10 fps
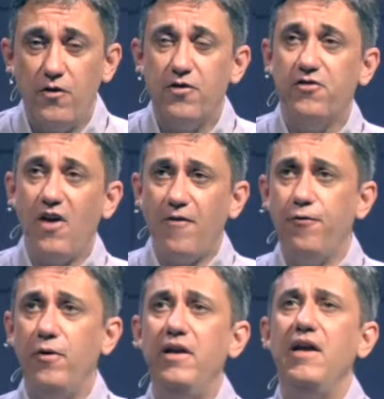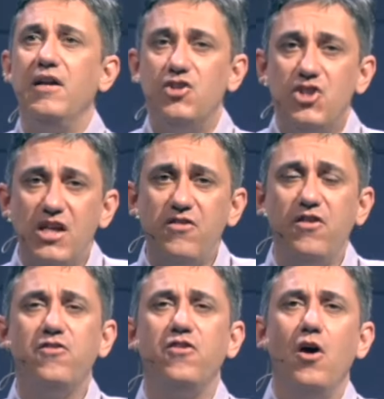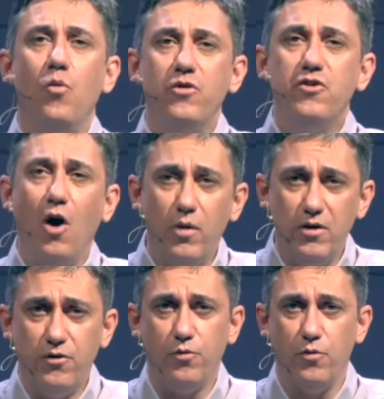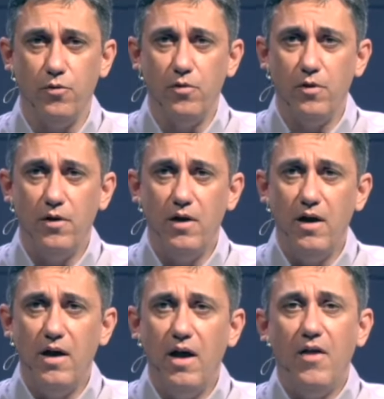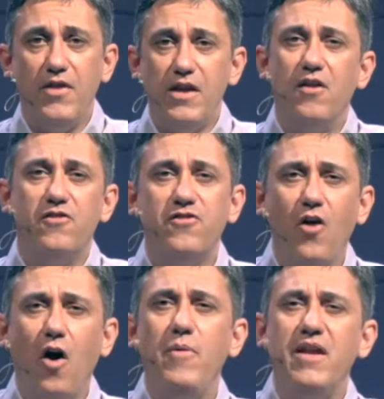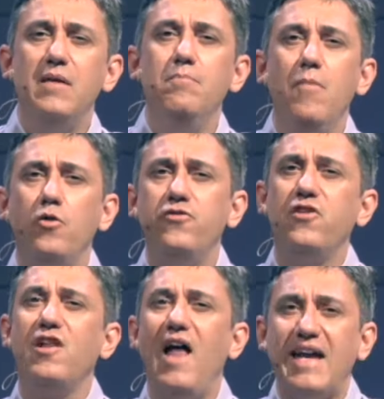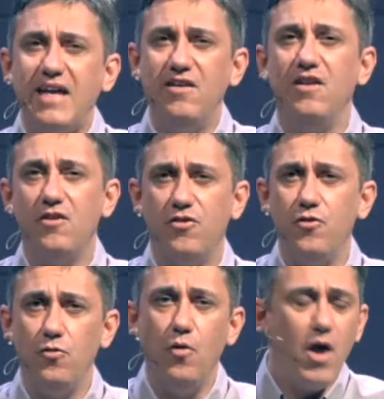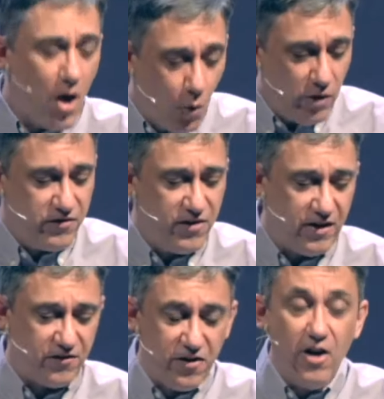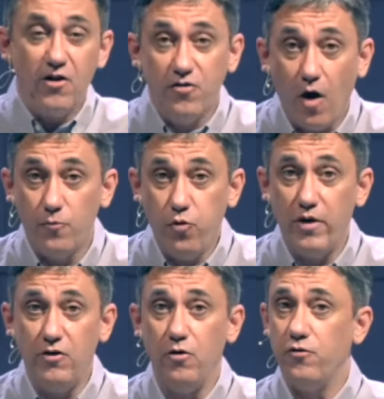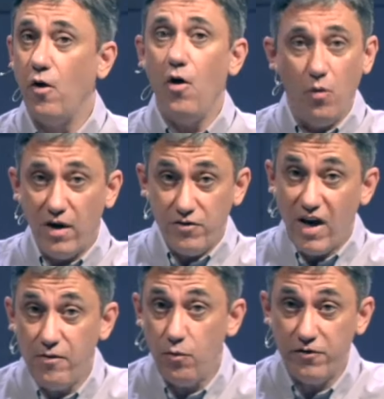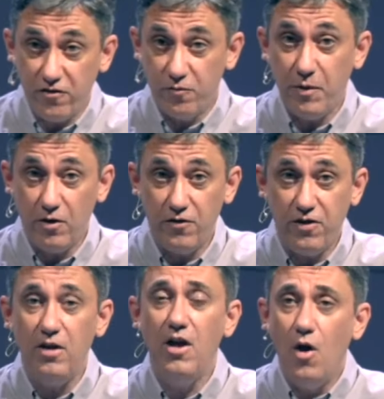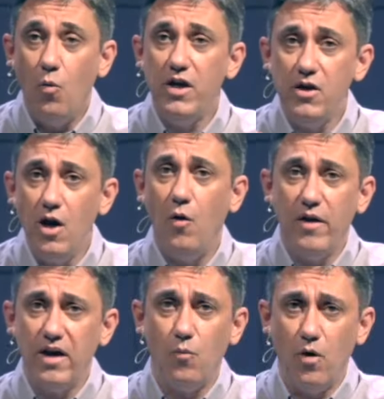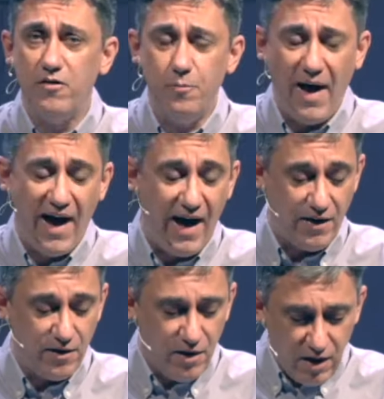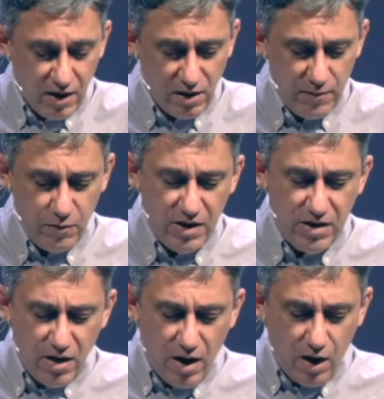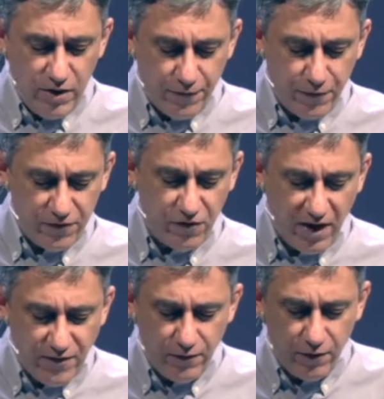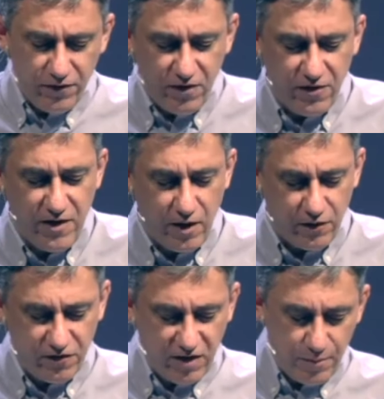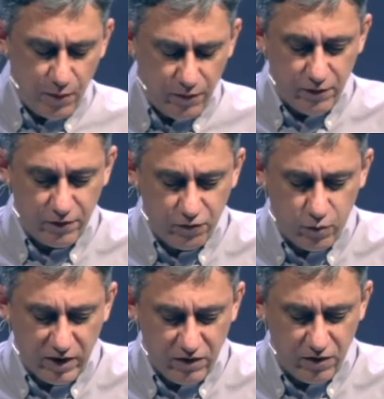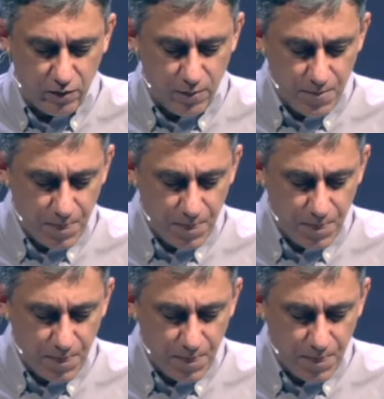the suffering Jesus was going through the psalm that he most likened it to was this Psalm 22. So, whatever David was experiencing, we know it was bad. Let me read, I'll read the first 11 verses and then I'll skip over to verse 22.